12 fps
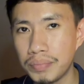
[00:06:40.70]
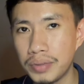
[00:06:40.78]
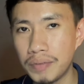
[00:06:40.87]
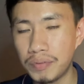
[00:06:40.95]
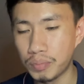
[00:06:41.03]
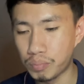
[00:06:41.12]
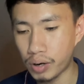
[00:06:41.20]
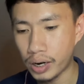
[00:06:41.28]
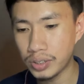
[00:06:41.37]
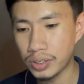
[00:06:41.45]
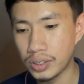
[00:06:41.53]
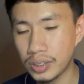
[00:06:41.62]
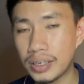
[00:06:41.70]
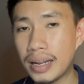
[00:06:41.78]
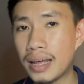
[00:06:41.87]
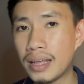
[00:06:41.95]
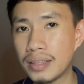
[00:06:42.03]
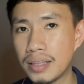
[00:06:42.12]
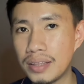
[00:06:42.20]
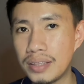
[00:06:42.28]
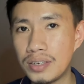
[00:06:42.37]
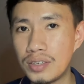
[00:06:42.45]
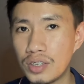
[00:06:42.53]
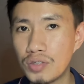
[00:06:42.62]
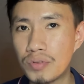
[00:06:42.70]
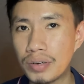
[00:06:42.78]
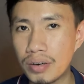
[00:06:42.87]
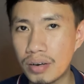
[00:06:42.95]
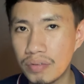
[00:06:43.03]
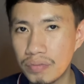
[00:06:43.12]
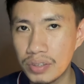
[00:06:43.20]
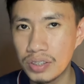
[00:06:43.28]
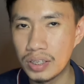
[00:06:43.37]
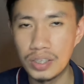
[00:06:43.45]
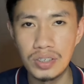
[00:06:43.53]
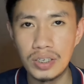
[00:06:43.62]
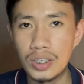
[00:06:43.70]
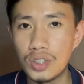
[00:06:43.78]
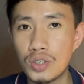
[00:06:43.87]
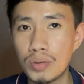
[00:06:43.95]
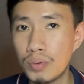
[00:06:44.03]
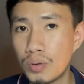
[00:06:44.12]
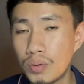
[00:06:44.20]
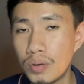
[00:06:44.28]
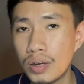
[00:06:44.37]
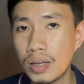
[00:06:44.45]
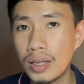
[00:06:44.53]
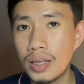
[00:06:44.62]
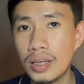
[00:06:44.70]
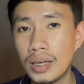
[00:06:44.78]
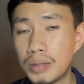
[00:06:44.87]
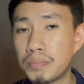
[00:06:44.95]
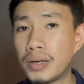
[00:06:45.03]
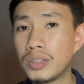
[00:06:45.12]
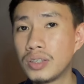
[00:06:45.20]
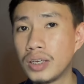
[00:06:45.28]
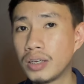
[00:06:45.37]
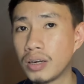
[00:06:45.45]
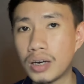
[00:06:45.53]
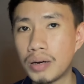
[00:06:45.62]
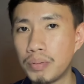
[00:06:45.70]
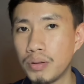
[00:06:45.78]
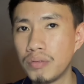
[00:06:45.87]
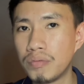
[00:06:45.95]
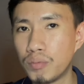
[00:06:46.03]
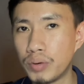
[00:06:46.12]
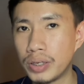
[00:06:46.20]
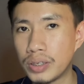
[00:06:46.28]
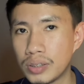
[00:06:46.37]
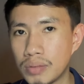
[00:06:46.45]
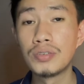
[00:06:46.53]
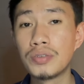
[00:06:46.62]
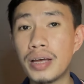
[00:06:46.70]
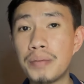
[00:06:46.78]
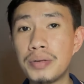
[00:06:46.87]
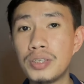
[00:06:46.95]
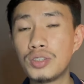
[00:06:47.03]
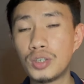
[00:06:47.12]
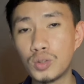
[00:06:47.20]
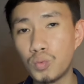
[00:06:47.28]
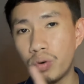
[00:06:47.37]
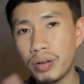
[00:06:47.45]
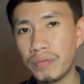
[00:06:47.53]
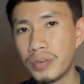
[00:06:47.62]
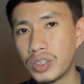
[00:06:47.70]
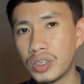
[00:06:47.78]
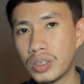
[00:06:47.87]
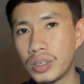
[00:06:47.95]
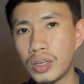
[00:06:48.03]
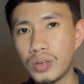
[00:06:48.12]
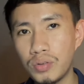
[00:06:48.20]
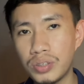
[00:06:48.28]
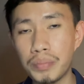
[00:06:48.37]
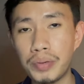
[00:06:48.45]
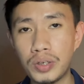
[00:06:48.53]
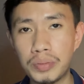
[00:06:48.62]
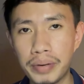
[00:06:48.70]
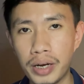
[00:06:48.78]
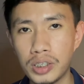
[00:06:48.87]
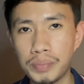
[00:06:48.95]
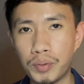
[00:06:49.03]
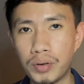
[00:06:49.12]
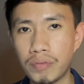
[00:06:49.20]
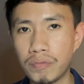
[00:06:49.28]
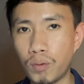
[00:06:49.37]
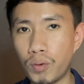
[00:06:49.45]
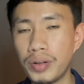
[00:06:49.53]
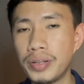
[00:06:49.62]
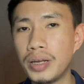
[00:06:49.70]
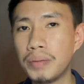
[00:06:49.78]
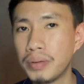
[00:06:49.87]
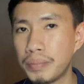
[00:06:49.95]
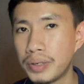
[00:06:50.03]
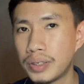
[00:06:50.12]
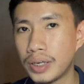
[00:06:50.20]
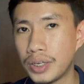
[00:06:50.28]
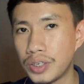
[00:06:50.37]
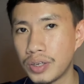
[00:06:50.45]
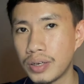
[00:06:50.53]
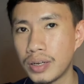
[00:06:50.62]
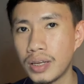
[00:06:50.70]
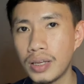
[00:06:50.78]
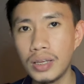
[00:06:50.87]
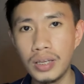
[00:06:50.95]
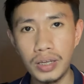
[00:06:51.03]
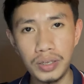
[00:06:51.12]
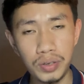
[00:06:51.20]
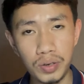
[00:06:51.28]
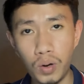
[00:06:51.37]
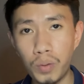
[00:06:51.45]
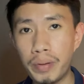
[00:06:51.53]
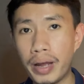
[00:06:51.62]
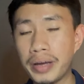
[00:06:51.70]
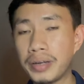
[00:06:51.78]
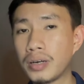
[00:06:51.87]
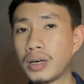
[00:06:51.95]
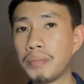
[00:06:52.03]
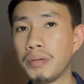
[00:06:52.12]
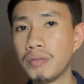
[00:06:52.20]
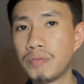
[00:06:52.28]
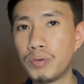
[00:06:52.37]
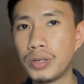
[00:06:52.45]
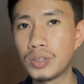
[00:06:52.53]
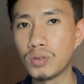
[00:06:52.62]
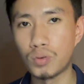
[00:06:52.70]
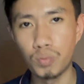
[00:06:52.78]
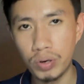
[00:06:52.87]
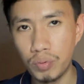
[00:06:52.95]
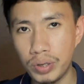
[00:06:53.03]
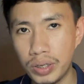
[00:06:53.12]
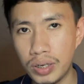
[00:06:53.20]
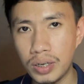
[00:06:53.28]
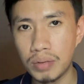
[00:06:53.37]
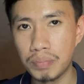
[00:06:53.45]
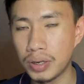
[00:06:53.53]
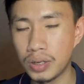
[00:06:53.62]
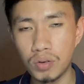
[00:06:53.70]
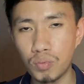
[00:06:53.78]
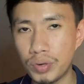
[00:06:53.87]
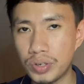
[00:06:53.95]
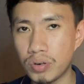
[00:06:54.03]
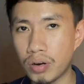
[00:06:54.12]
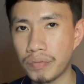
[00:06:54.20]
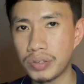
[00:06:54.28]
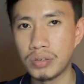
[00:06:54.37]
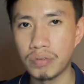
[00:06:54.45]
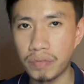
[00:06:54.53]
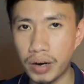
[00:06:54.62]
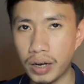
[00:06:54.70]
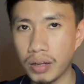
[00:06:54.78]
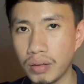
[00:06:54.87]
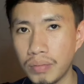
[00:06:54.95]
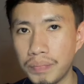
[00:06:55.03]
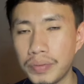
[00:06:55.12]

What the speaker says: If you process it at the district office, let's say in Cebu, it might take a couple of weeks. So that means there's one visit to submit your passport for the implementation, and you go back in a couple of weeks or 1 week, depending on which office you file.